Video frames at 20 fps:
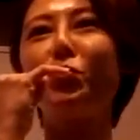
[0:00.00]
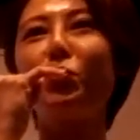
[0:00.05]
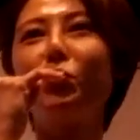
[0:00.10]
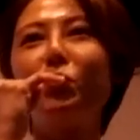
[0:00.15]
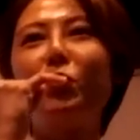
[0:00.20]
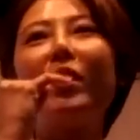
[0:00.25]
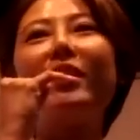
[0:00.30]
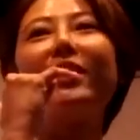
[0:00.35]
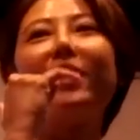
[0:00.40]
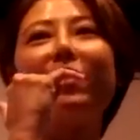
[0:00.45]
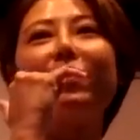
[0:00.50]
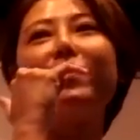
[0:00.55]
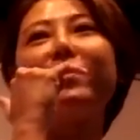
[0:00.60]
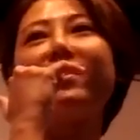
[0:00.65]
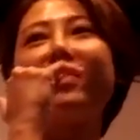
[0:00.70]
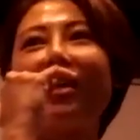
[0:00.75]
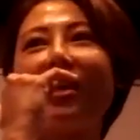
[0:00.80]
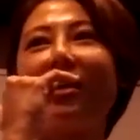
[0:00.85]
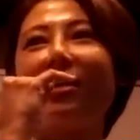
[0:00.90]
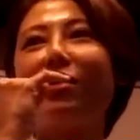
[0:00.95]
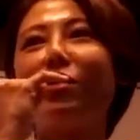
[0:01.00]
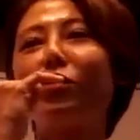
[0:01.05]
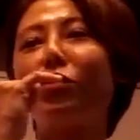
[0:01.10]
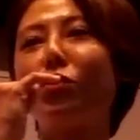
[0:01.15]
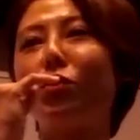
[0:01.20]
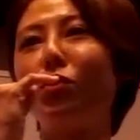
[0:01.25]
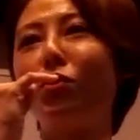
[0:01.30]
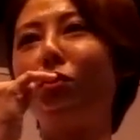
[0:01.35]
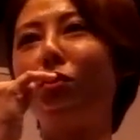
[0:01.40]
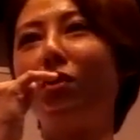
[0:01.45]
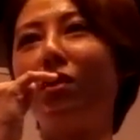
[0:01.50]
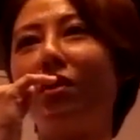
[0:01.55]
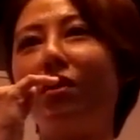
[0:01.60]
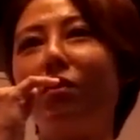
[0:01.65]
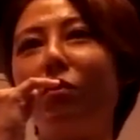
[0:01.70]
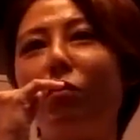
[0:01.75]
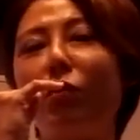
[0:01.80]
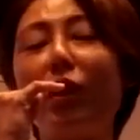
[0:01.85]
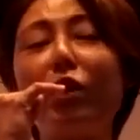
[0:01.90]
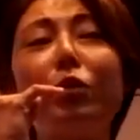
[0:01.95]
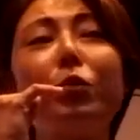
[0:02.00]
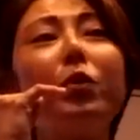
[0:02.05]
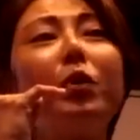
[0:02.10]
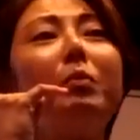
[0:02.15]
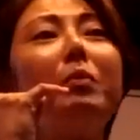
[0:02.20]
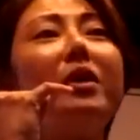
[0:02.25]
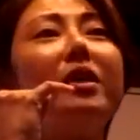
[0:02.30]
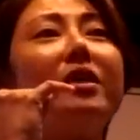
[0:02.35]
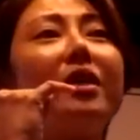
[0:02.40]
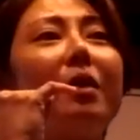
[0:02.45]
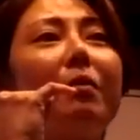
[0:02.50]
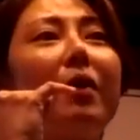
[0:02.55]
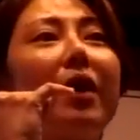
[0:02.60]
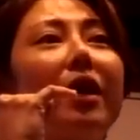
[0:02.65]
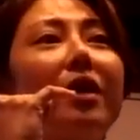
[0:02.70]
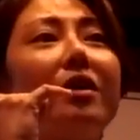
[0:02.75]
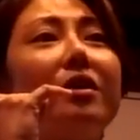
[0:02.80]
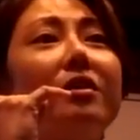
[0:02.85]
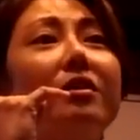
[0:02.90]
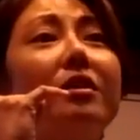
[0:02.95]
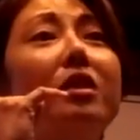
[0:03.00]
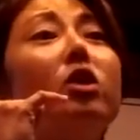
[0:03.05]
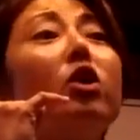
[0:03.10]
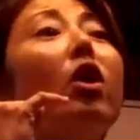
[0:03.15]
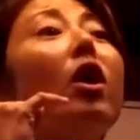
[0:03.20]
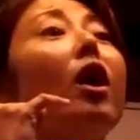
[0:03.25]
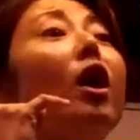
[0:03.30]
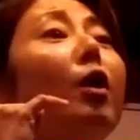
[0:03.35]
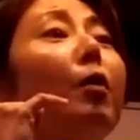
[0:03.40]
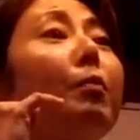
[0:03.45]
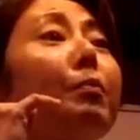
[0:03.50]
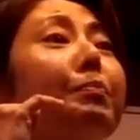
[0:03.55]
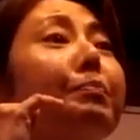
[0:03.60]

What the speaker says: what they were saying, so why don't we meet up? I need your help.